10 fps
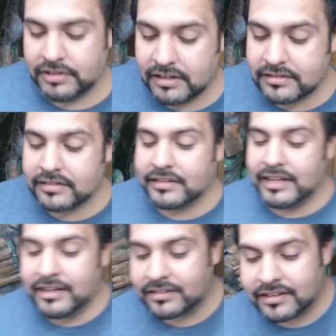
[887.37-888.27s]
Justice
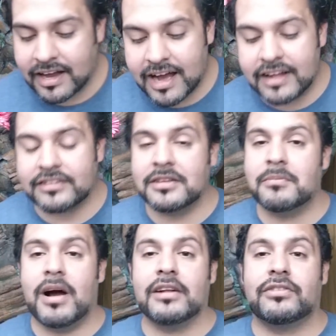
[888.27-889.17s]
League's Gods
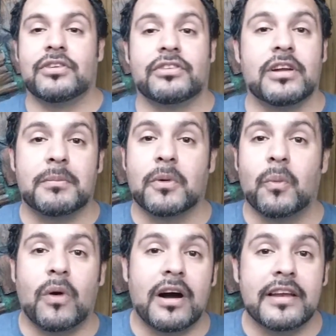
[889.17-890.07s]
and Monsters number
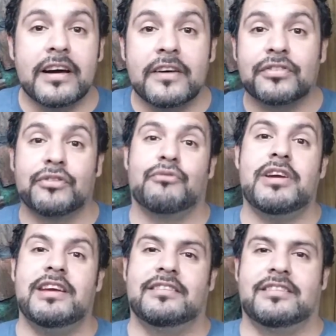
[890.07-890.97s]
1 of
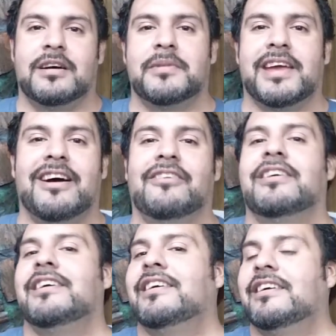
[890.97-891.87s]
3 is coming
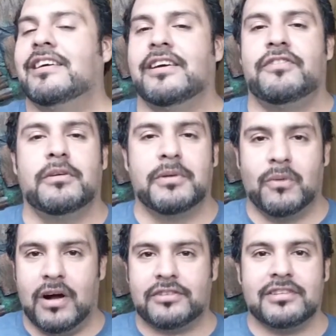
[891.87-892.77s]
out. if you've
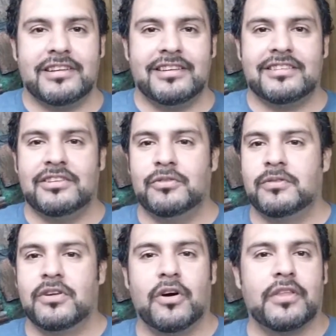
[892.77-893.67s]
been watching these,
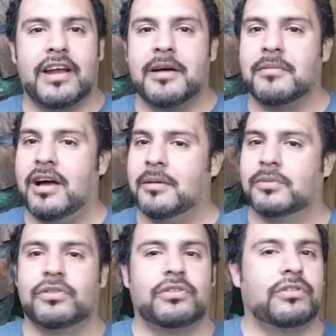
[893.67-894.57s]
you know that
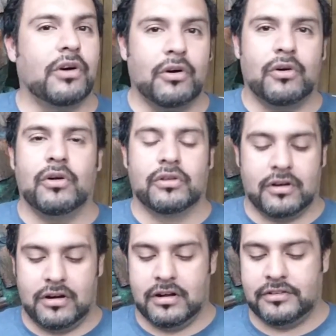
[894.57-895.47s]
I'm
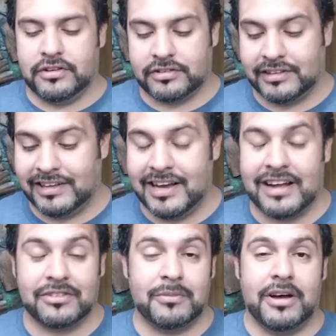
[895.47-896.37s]
sold on Justice League
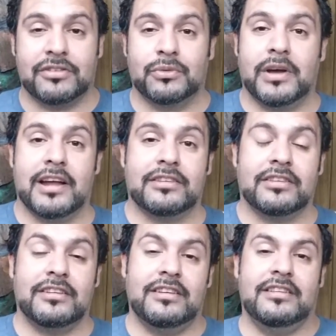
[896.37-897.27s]
Gods and Monsters. We got
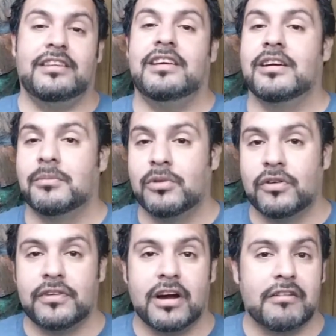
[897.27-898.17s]
to see the
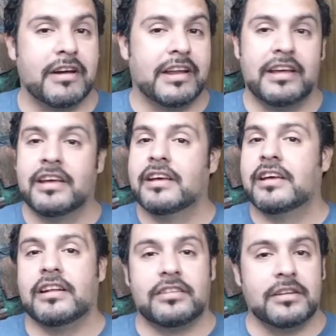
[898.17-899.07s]
movie already.
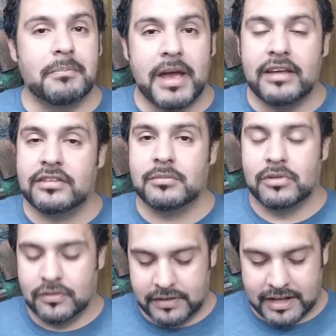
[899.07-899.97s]
It's an amazing
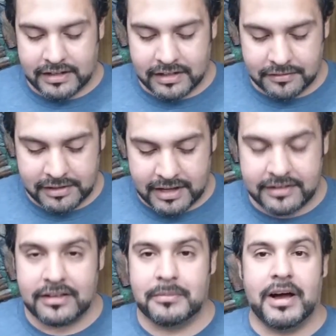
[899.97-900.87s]
movie. I love the
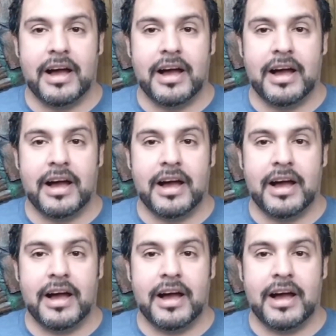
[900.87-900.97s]
idea